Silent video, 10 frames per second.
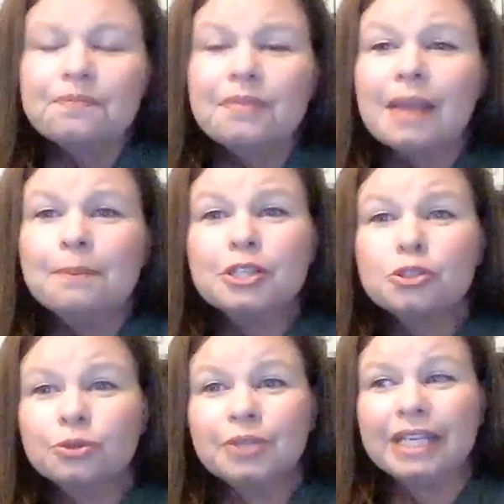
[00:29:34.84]
but
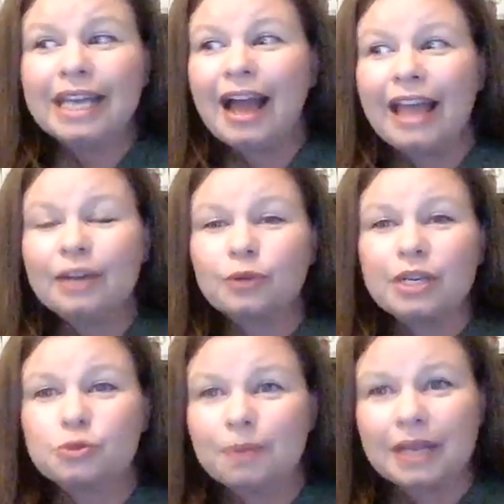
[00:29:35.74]
truly, it
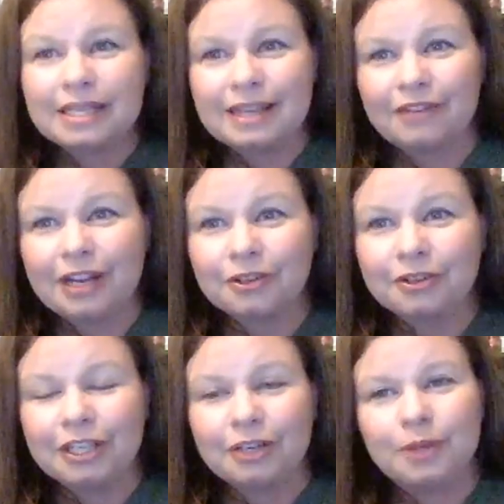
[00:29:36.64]
has replaced every other
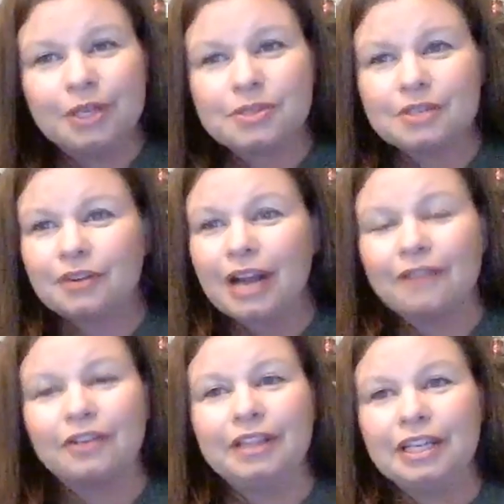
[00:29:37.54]
cleaner. We use it for
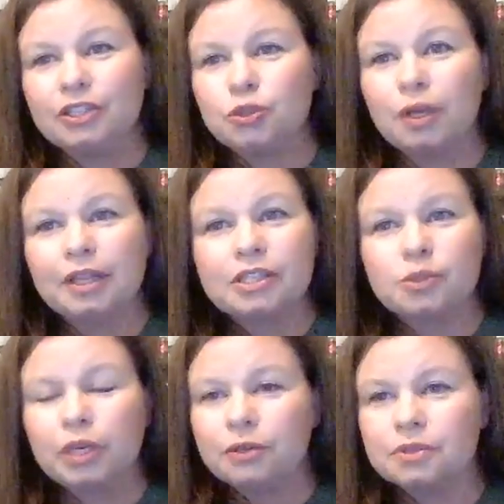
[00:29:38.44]
everything toilets,
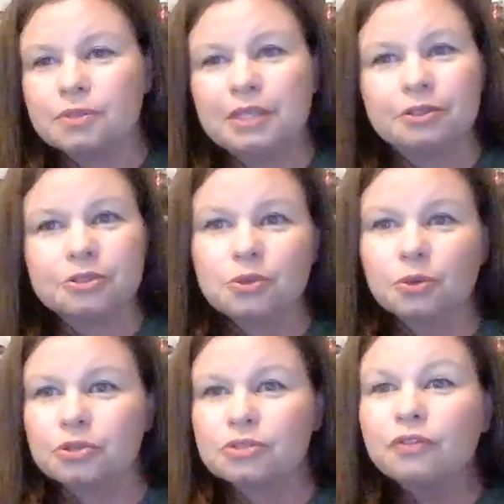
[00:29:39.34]
windows, mirrors,
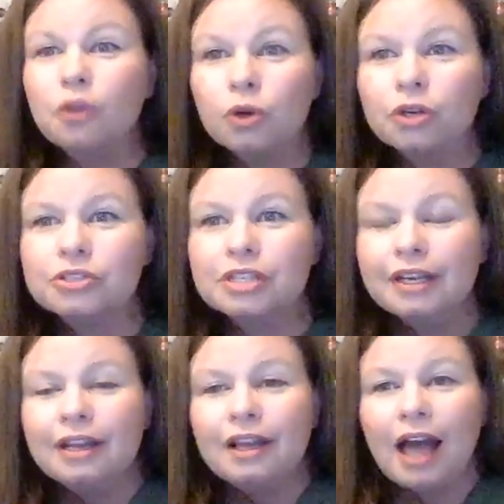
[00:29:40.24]
doors, floors,
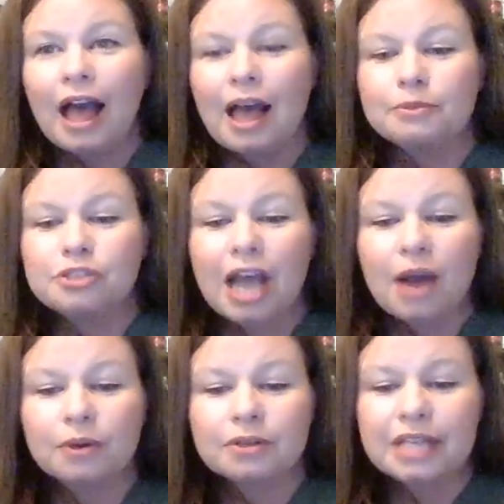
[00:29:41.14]
um,
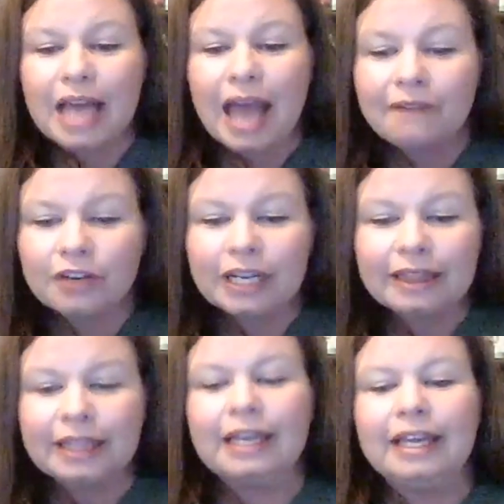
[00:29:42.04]
showers,
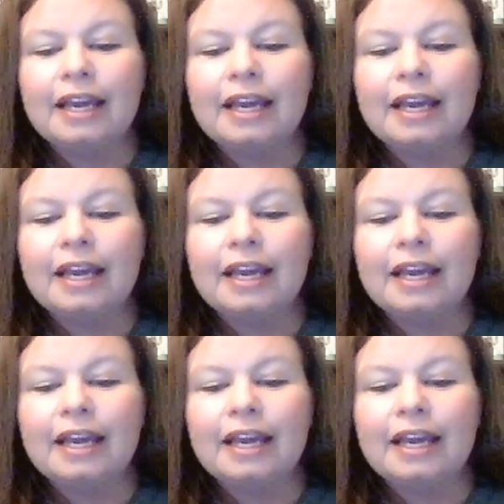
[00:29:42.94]
everything.